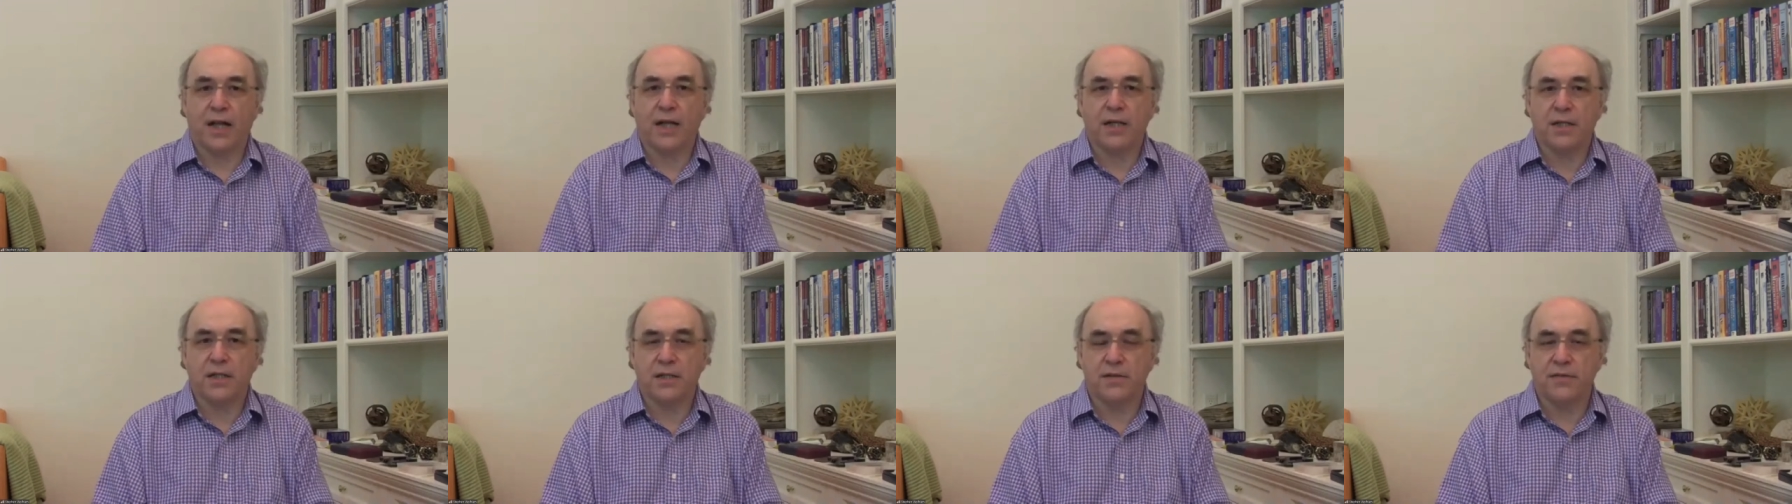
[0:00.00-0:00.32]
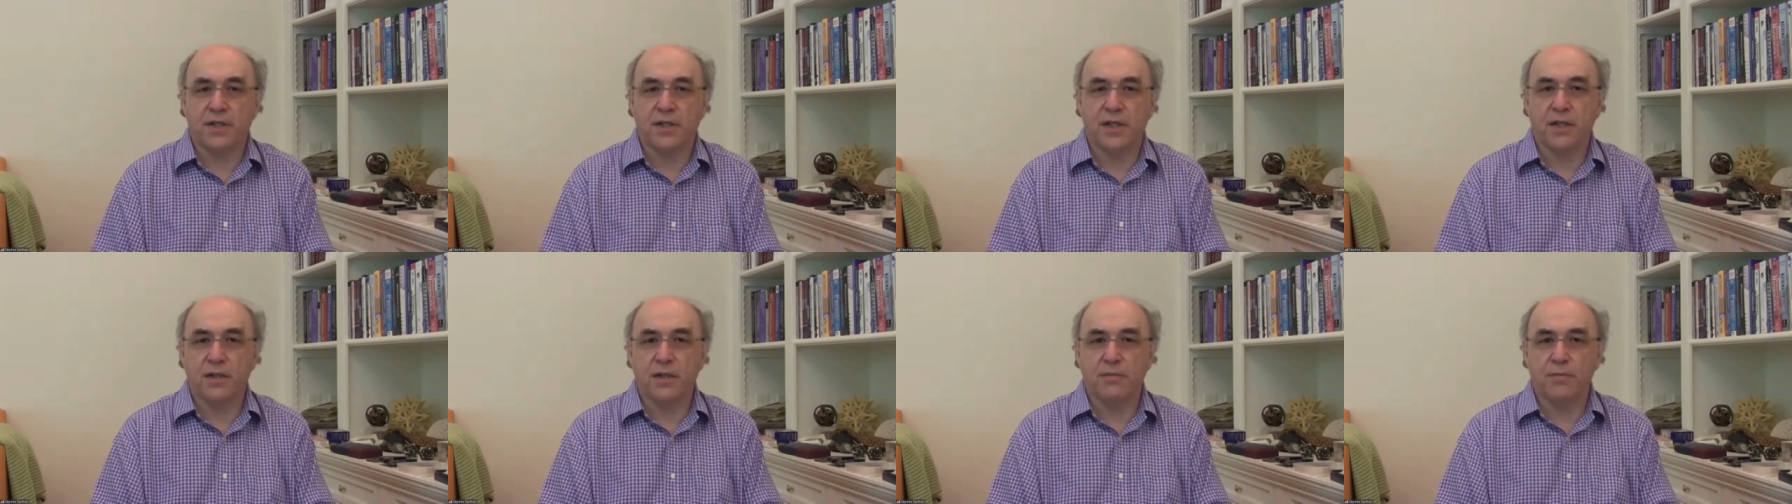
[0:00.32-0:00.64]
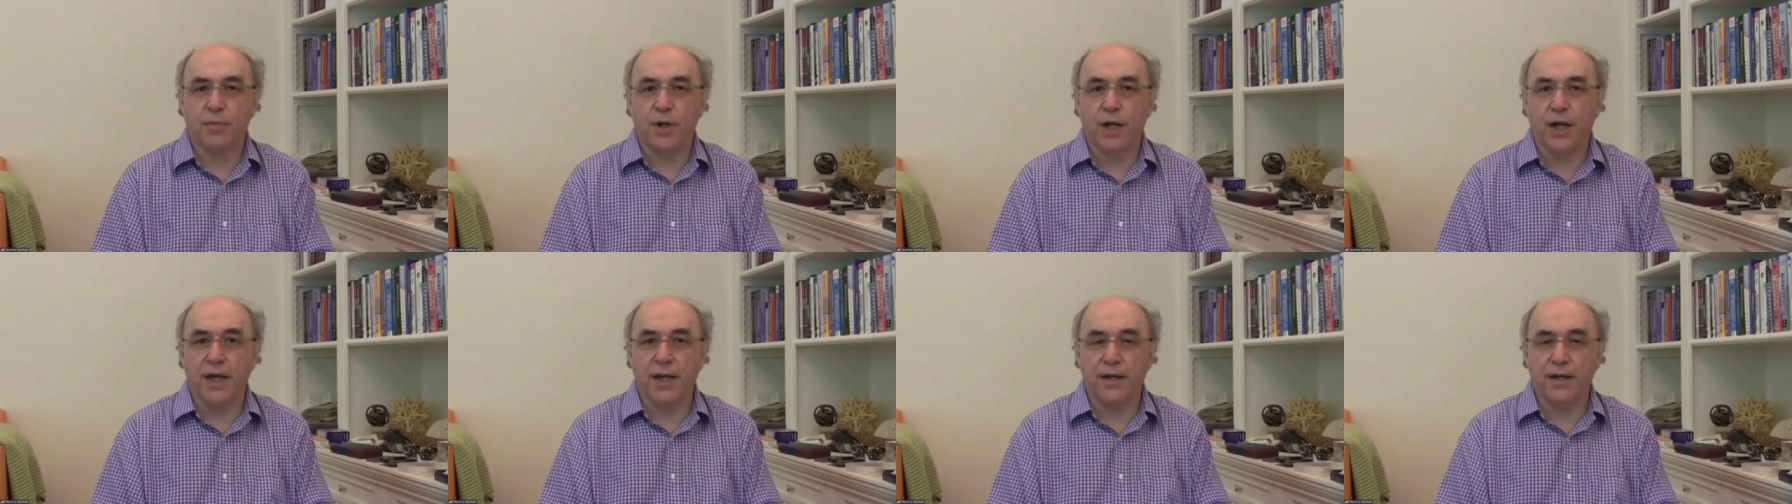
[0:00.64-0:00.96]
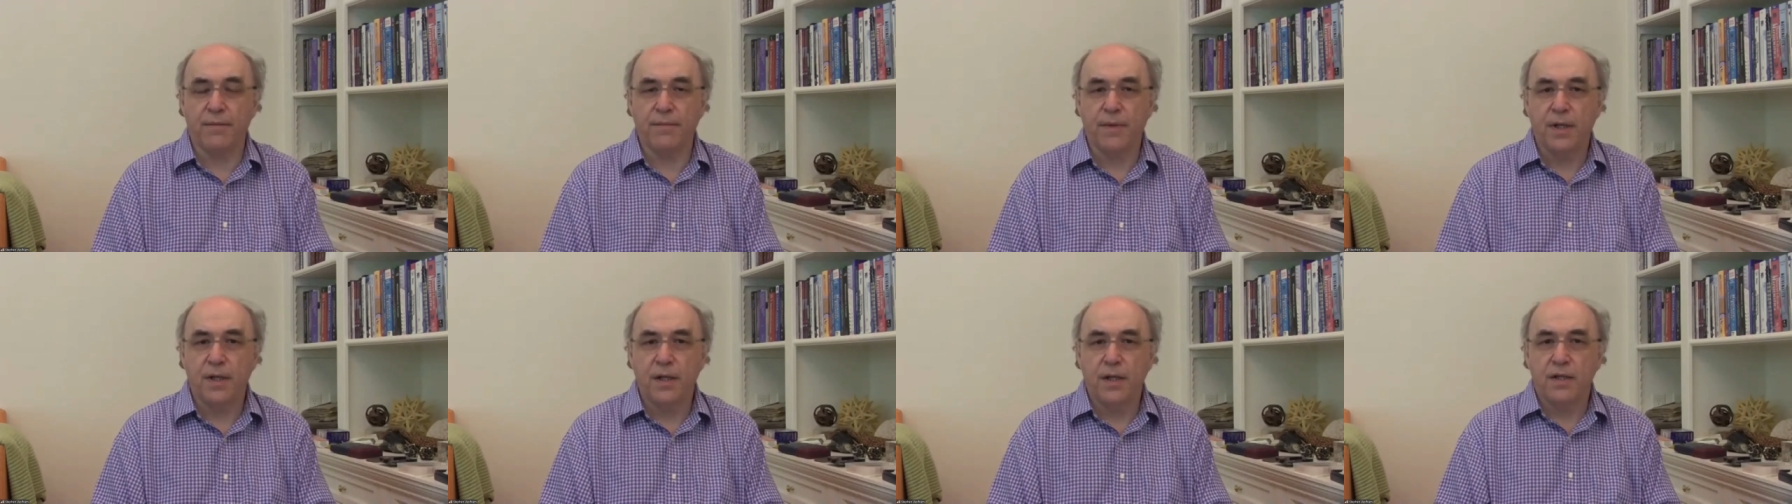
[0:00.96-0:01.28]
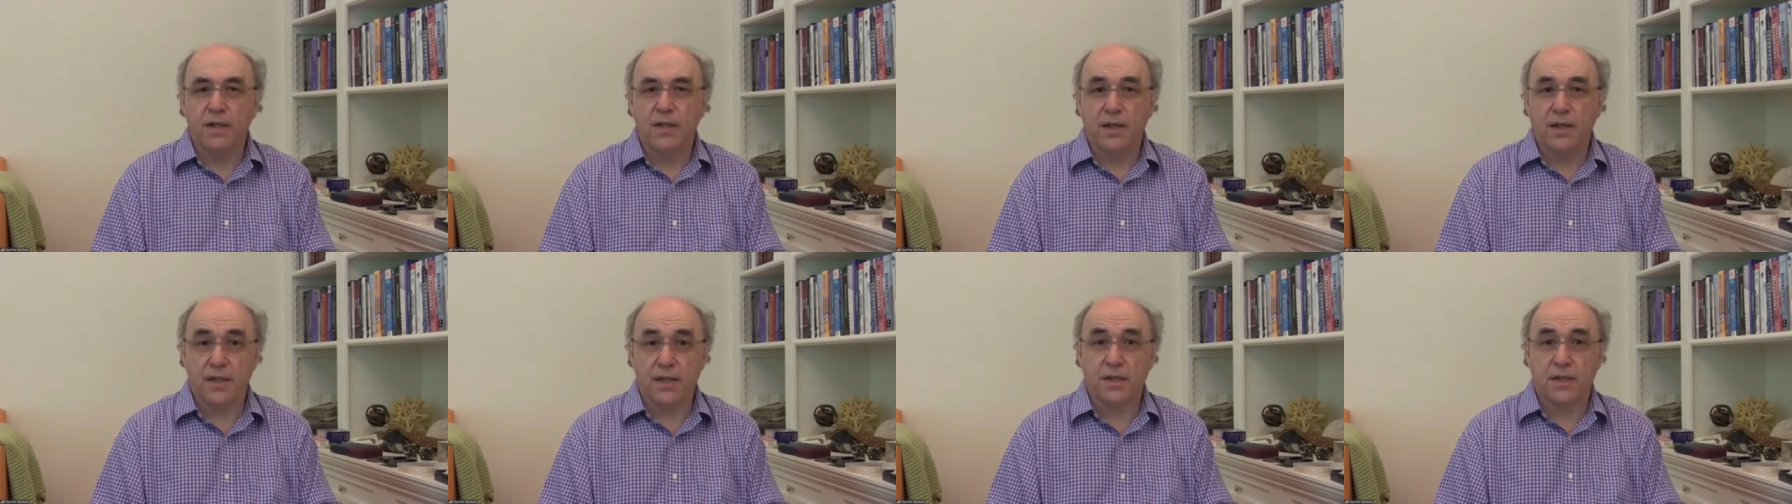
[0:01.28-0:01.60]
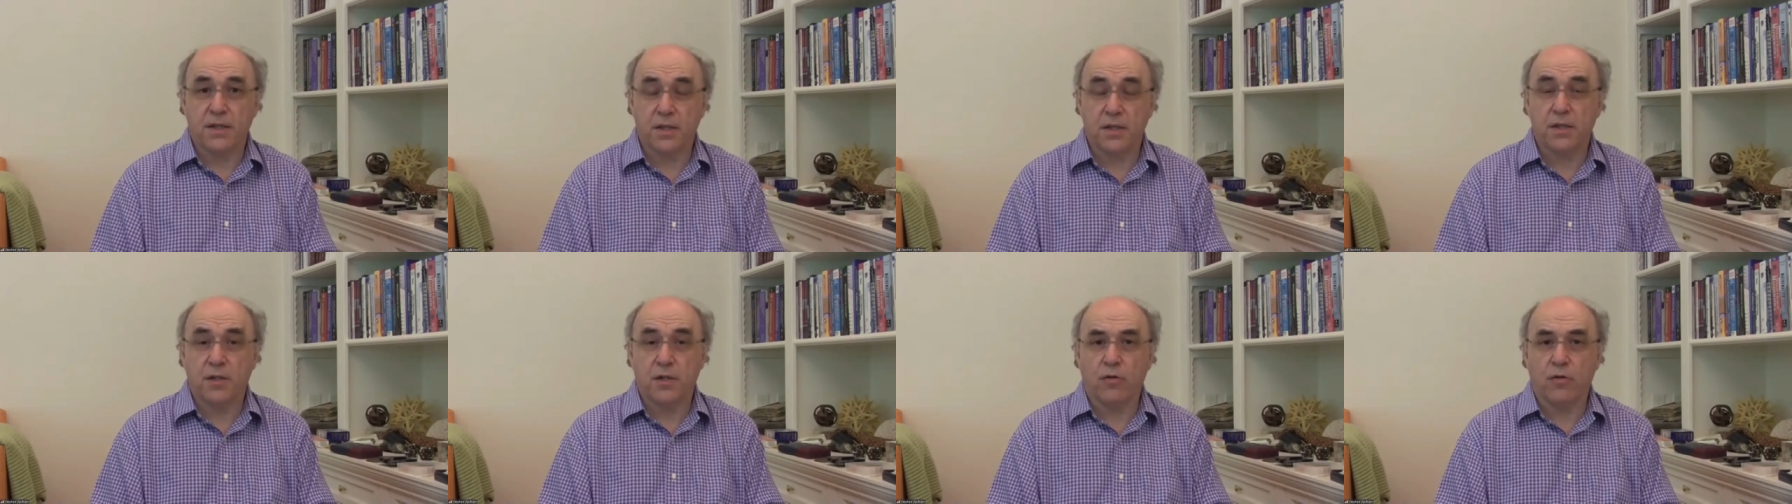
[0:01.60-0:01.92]
activity in the brain. That's
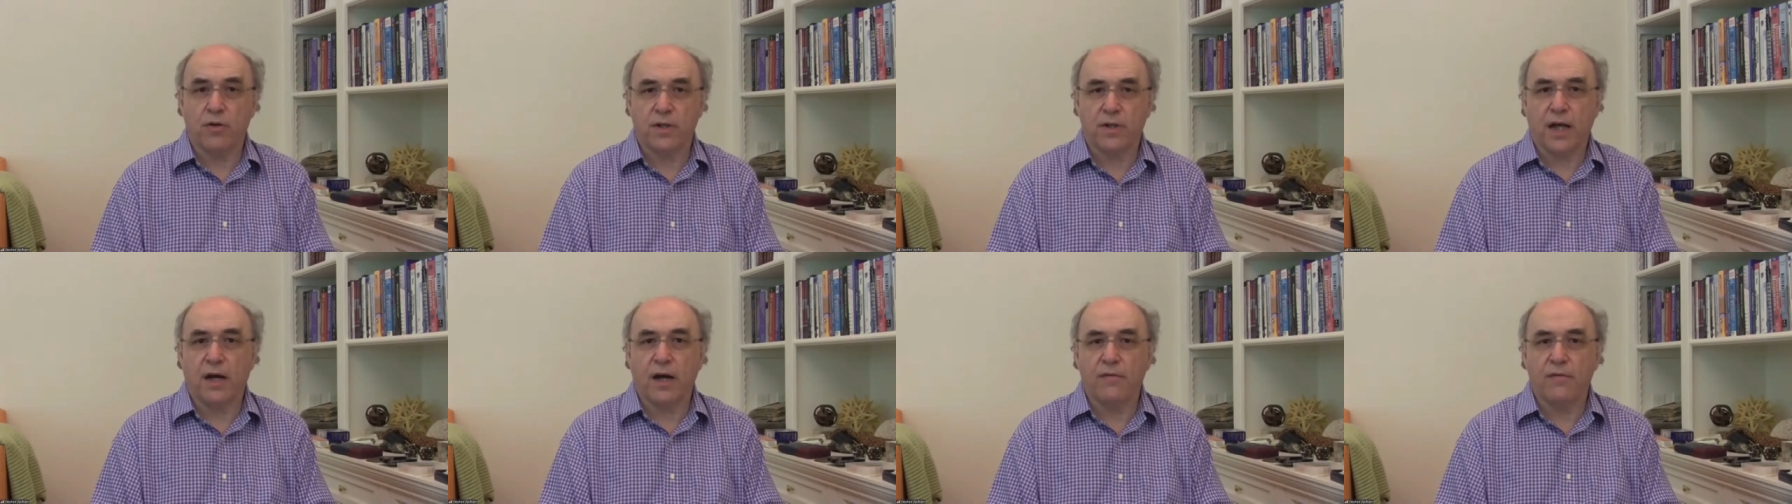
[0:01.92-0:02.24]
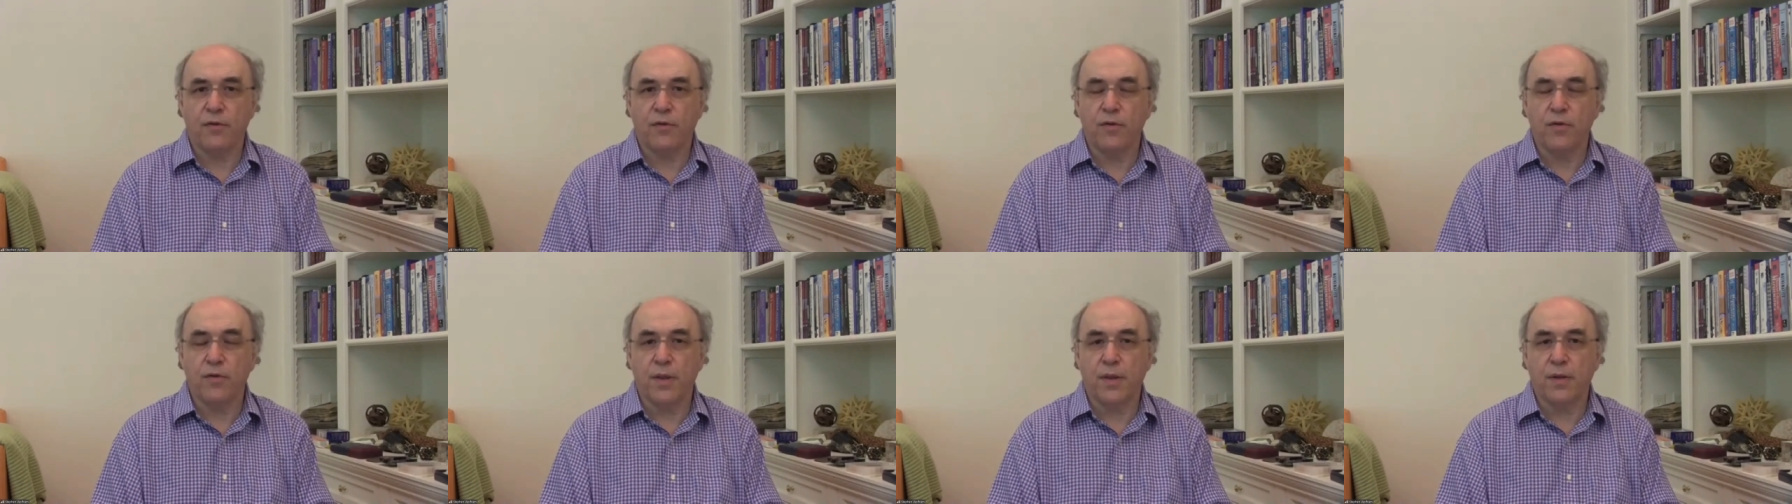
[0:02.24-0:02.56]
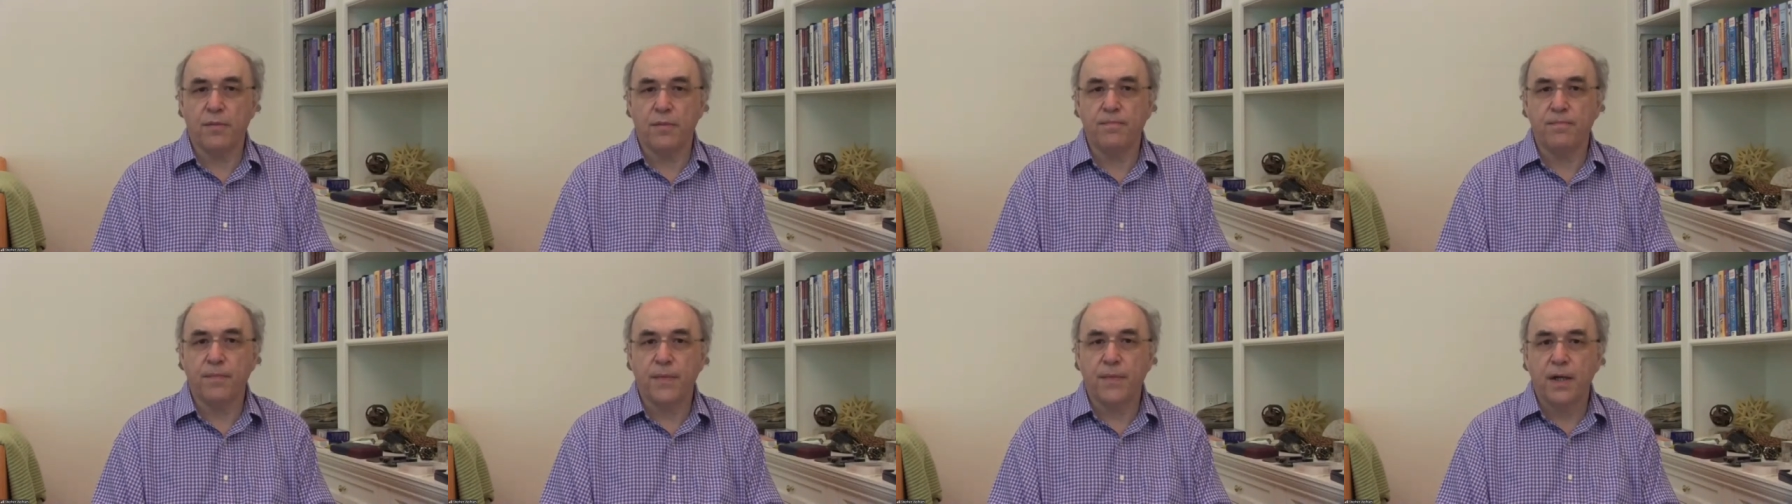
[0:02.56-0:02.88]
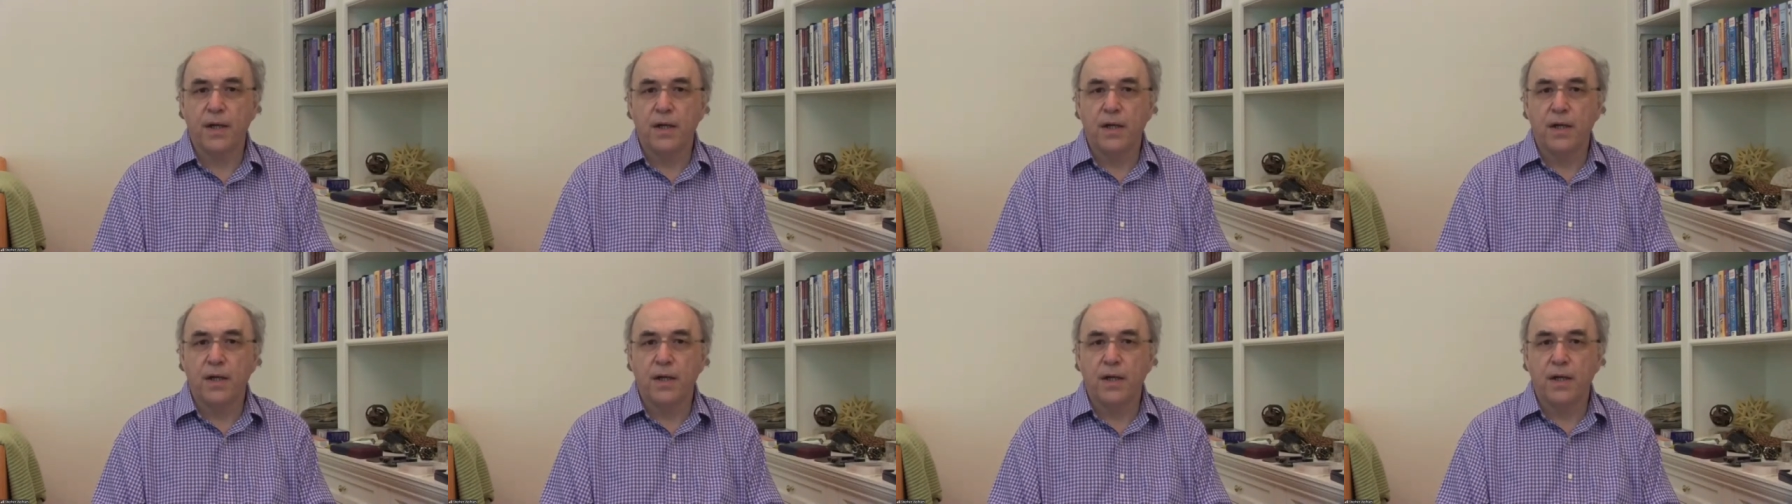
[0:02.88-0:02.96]
the so-called alpha rhythm.